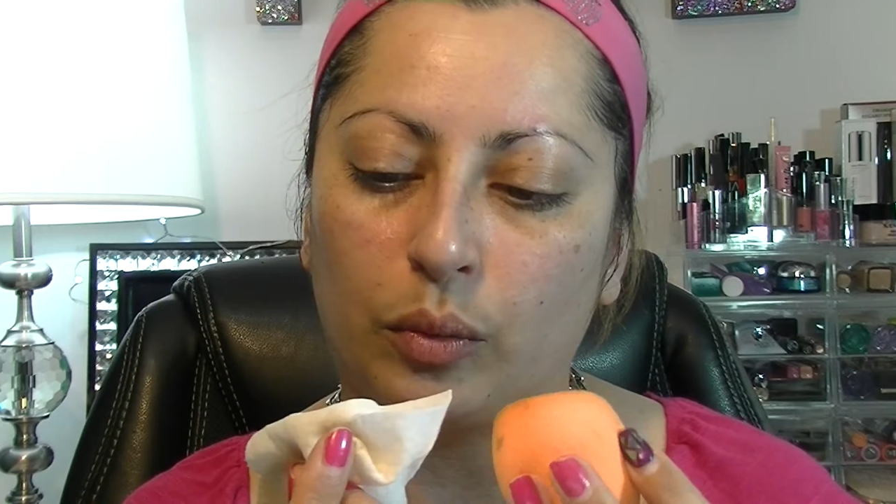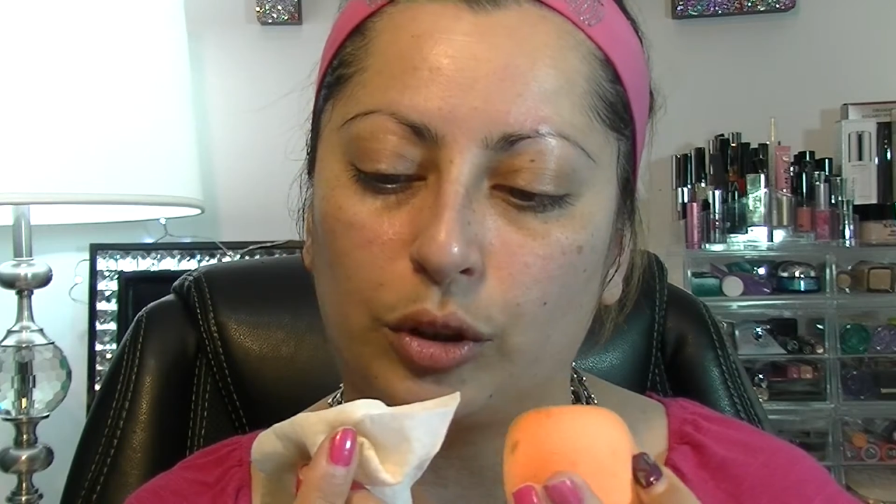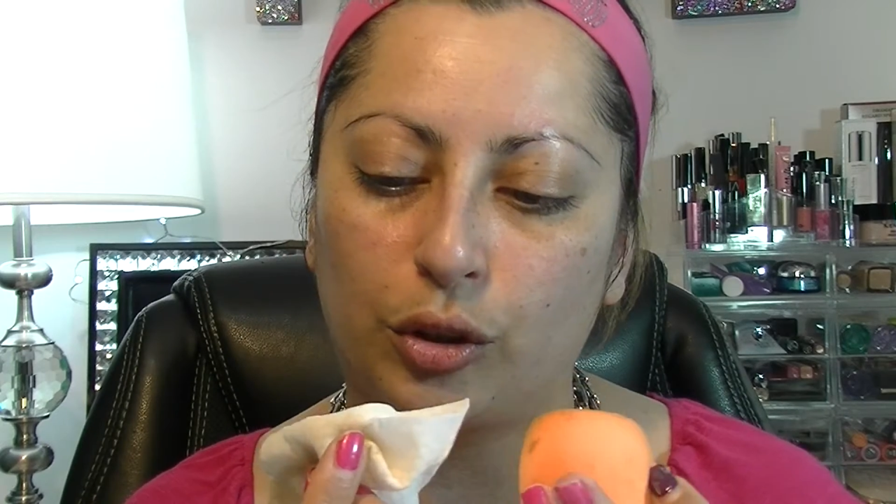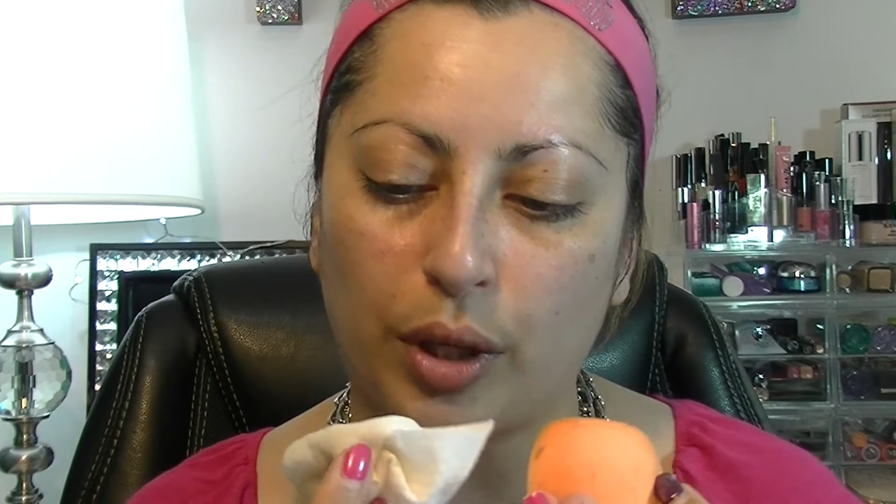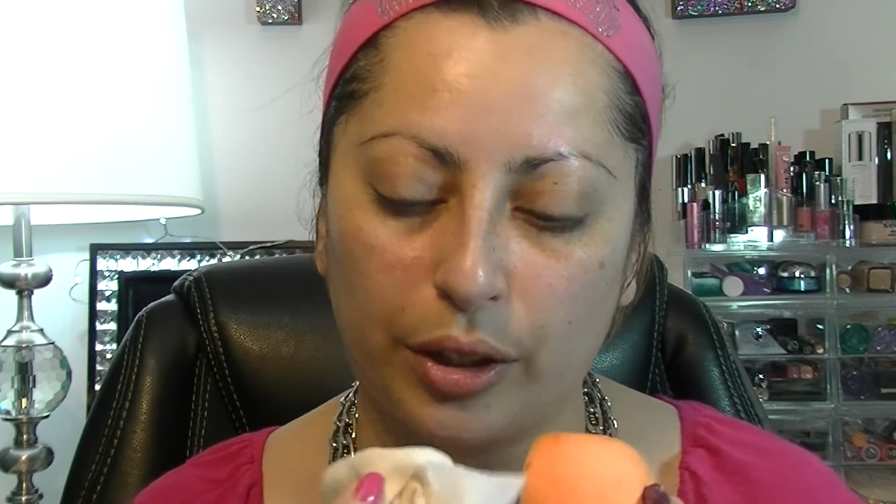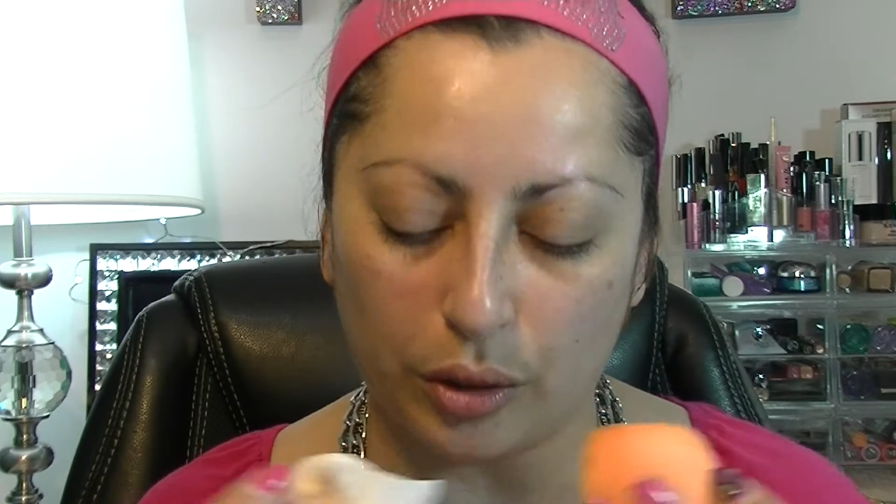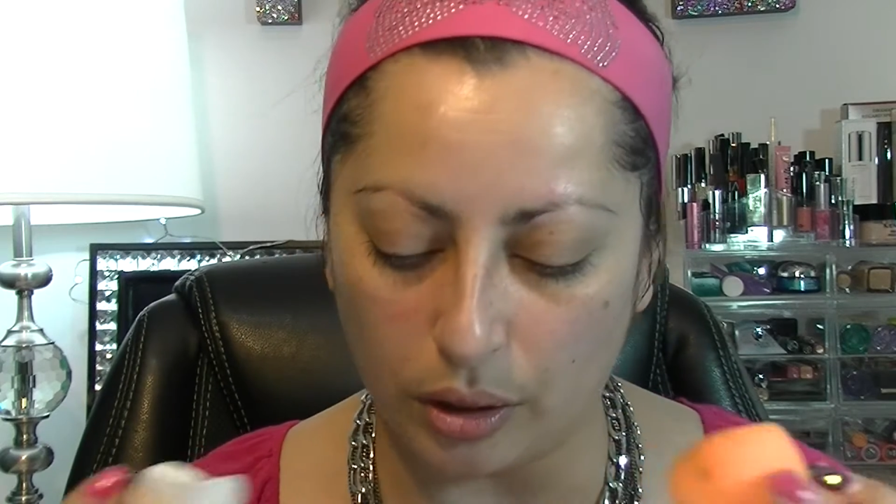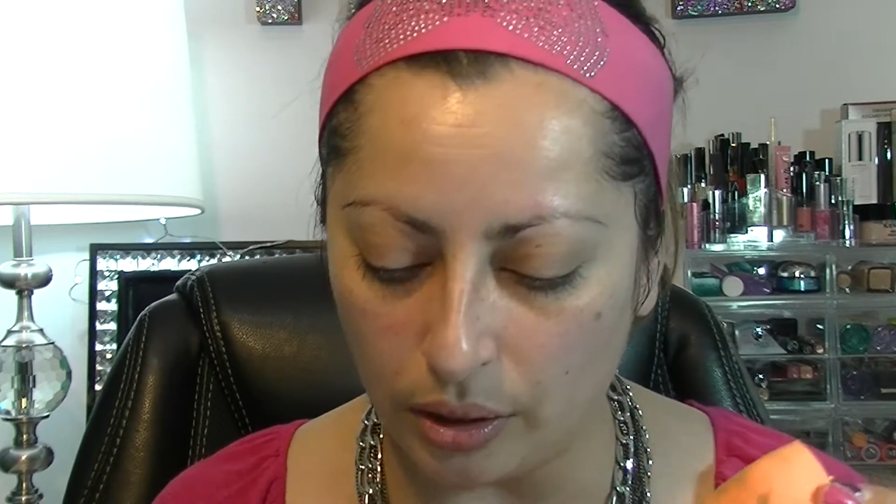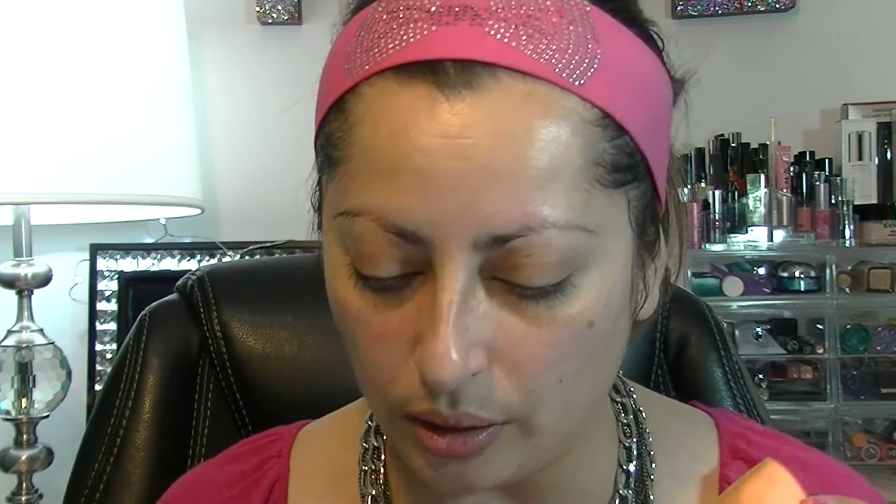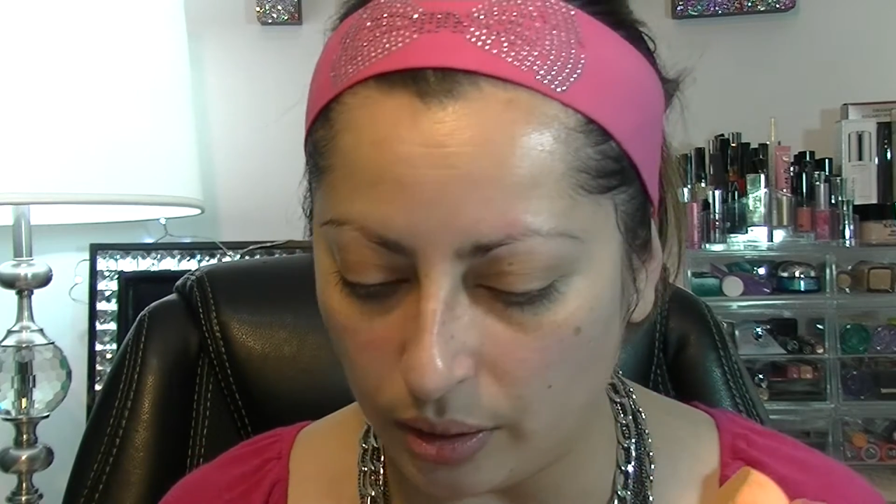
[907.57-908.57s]
will try
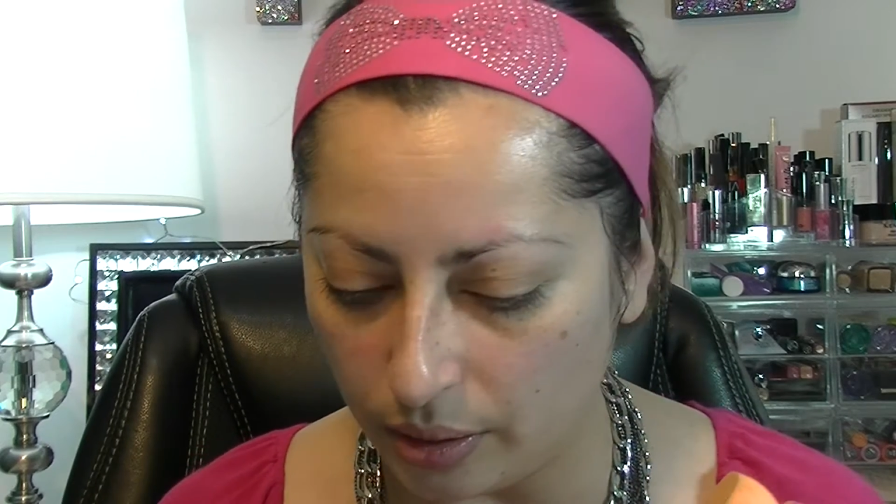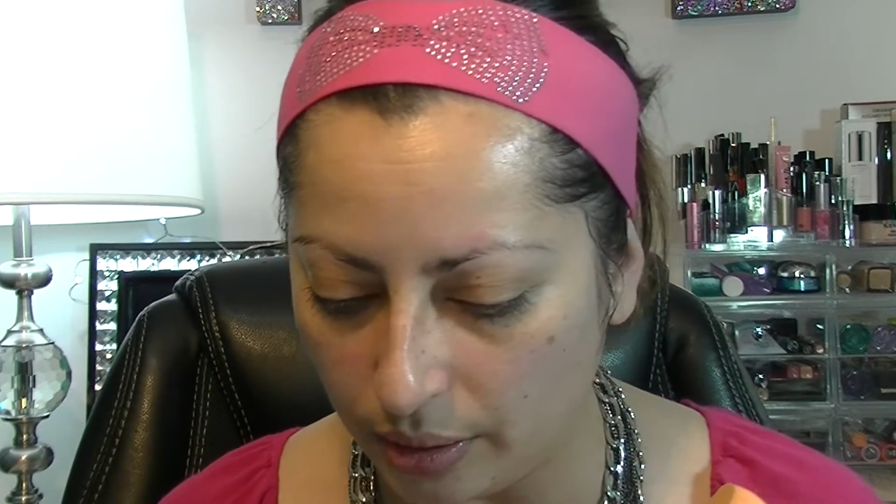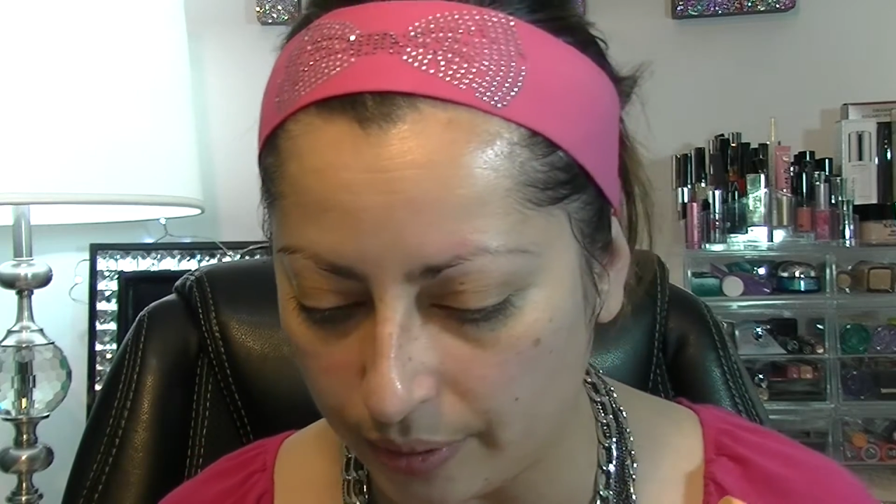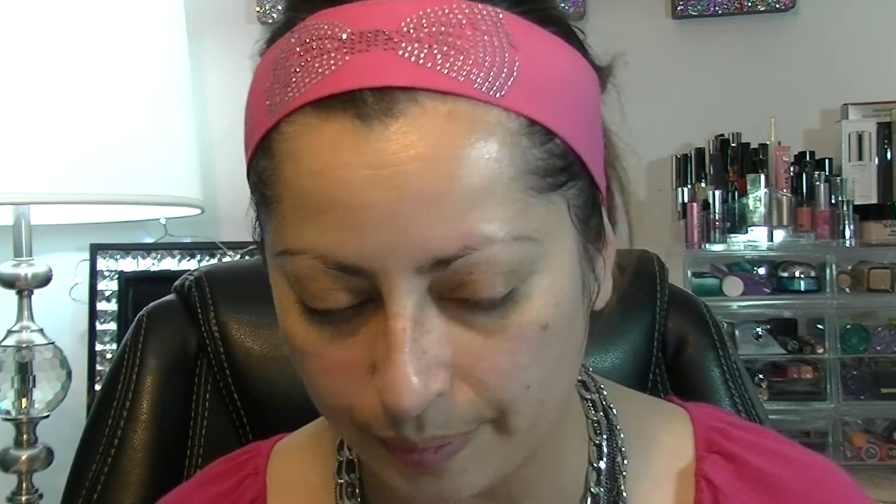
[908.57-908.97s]
to